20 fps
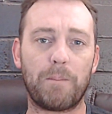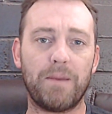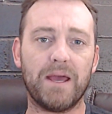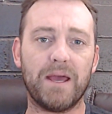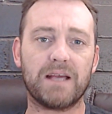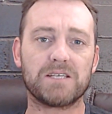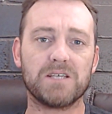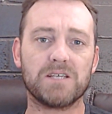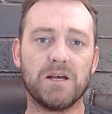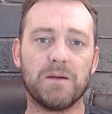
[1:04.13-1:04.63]

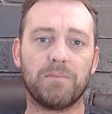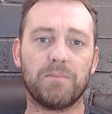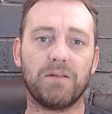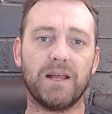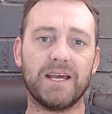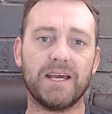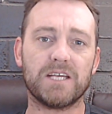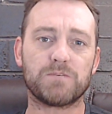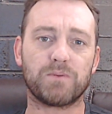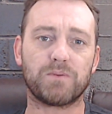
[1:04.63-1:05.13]
picks,
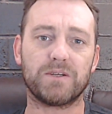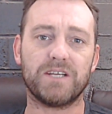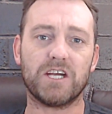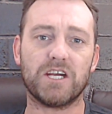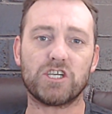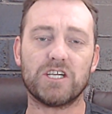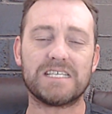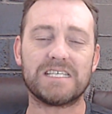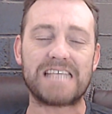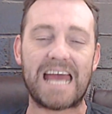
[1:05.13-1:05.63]
plays,
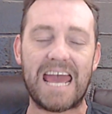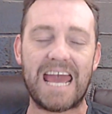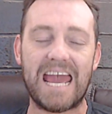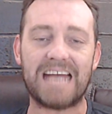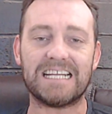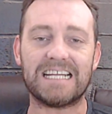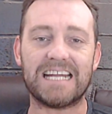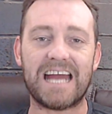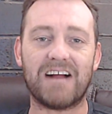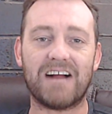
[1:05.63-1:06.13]
predictions,
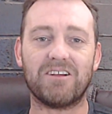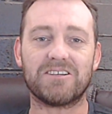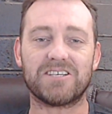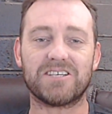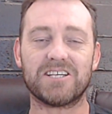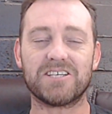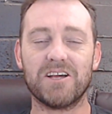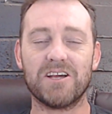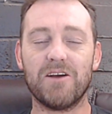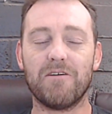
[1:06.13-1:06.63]
and
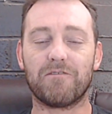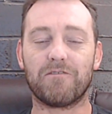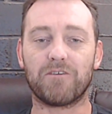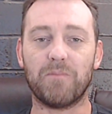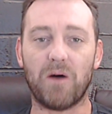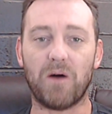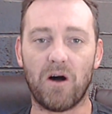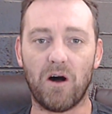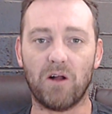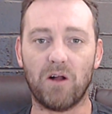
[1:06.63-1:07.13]
analysis
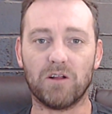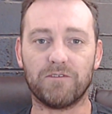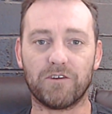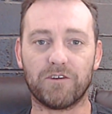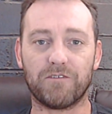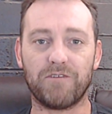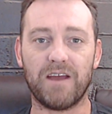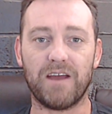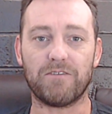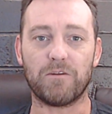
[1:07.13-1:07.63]
from all of
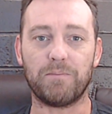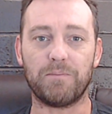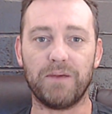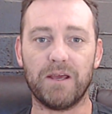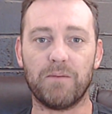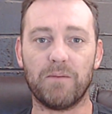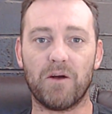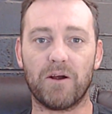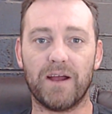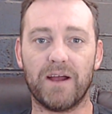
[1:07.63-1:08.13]
your favorite
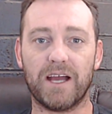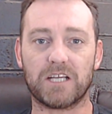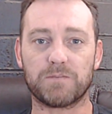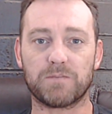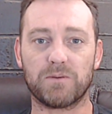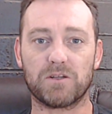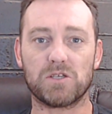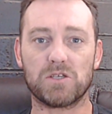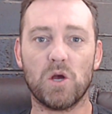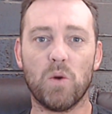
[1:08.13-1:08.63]
BMR
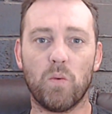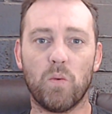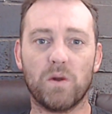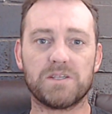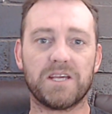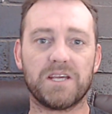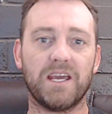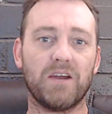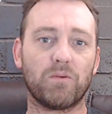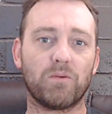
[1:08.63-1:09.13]
experts.
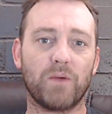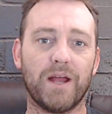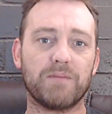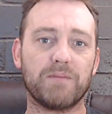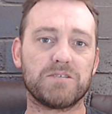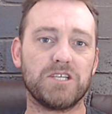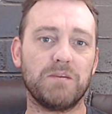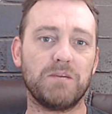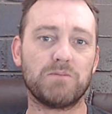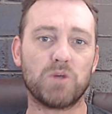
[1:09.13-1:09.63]
Once again,
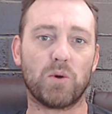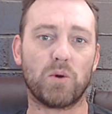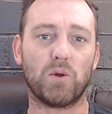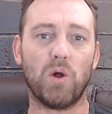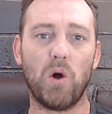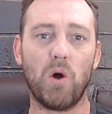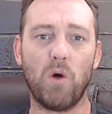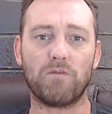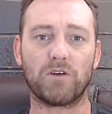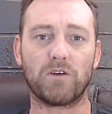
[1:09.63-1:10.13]
Rams team
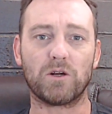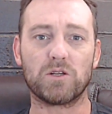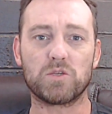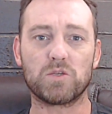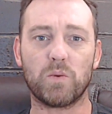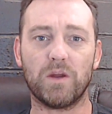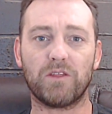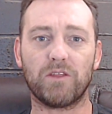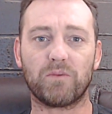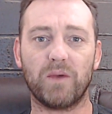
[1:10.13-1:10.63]
total over
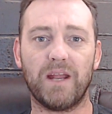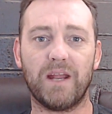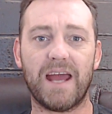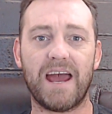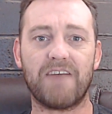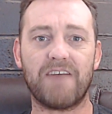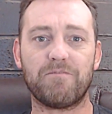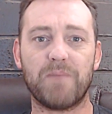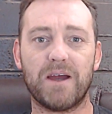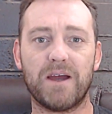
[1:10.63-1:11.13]
23 and a
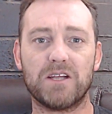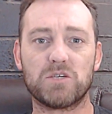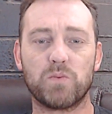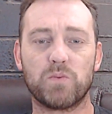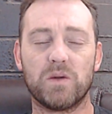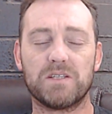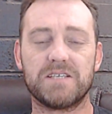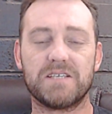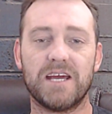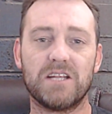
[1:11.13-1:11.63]
half minus
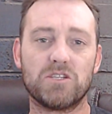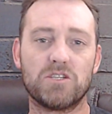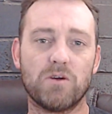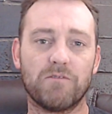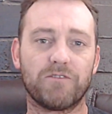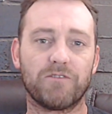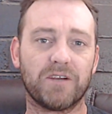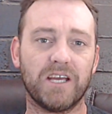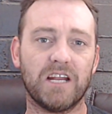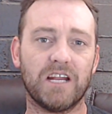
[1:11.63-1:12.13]
110.
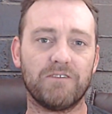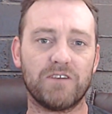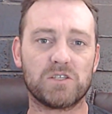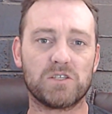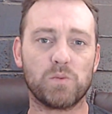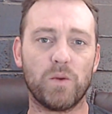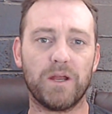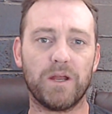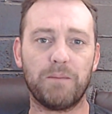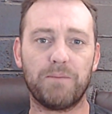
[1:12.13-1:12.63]
Don't forget if
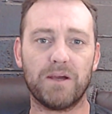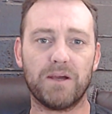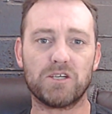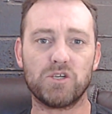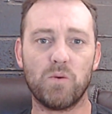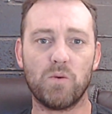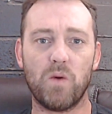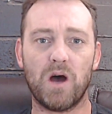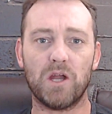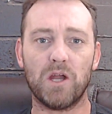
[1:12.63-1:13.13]
it's winning picks
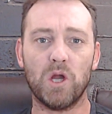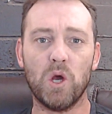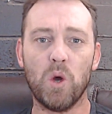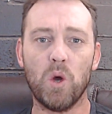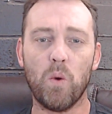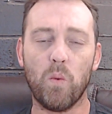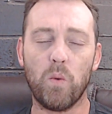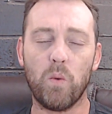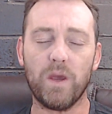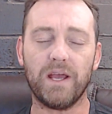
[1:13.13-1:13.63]
you want,
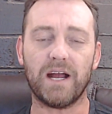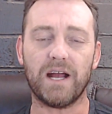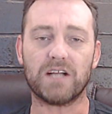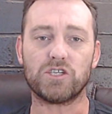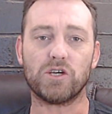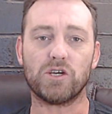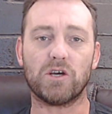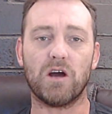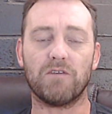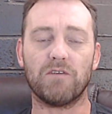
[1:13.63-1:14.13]
we
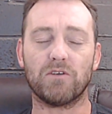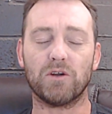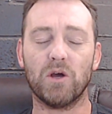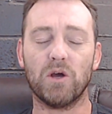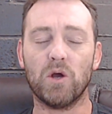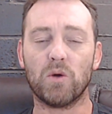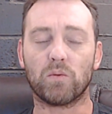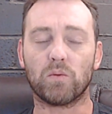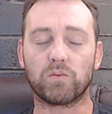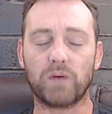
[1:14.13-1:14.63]
got you covered
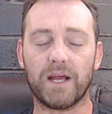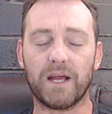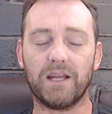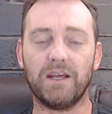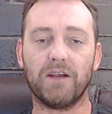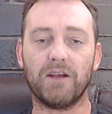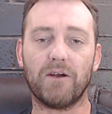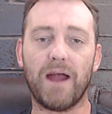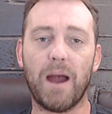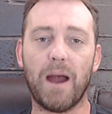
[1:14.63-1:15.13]
right
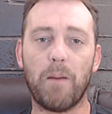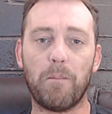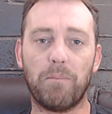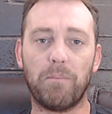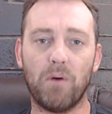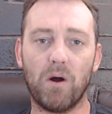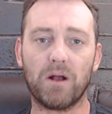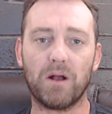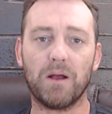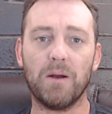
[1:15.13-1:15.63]
here at
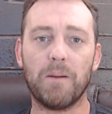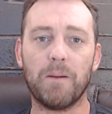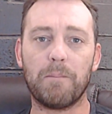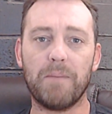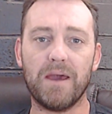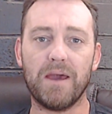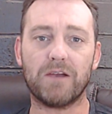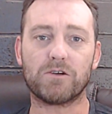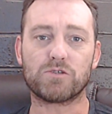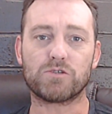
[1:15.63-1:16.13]

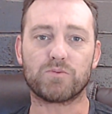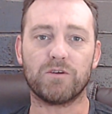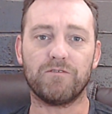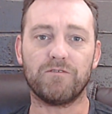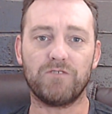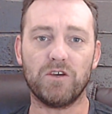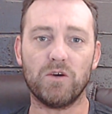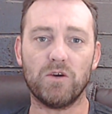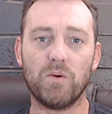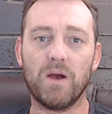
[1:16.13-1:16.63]
Bookmakers
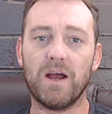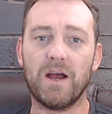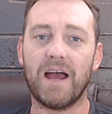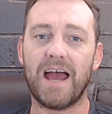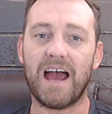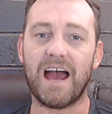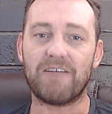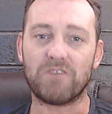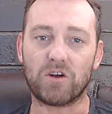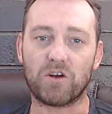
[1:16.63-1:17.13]
Review.
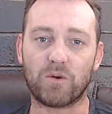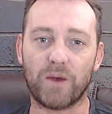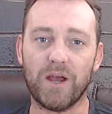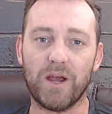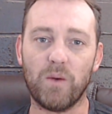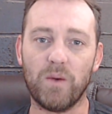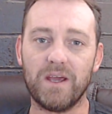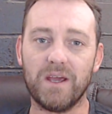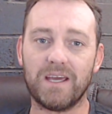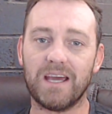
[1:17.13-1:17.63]
Have a
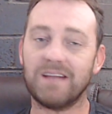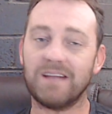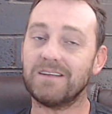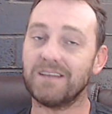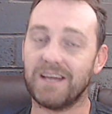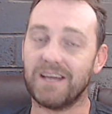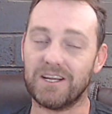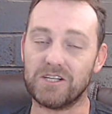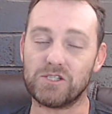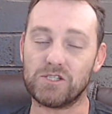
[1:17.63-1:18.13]
great weekend,
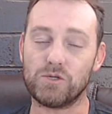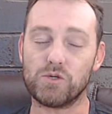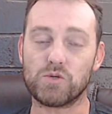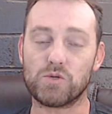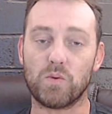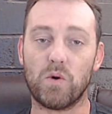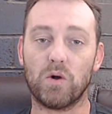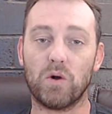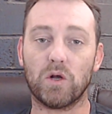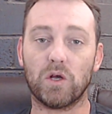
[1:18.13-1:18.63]
and as
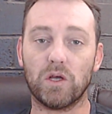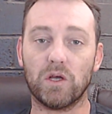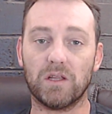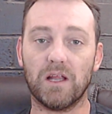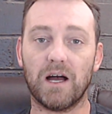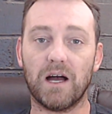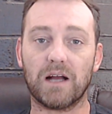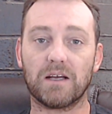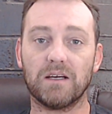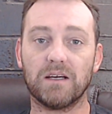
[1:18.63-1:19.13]
usual, good
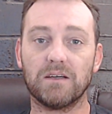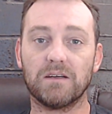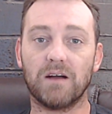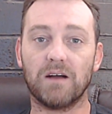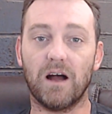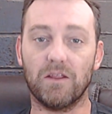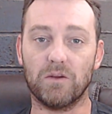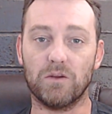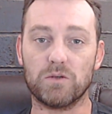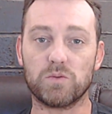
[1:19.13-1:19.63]
luck
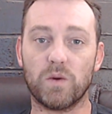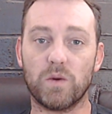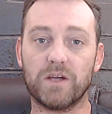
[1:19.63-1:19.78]
on those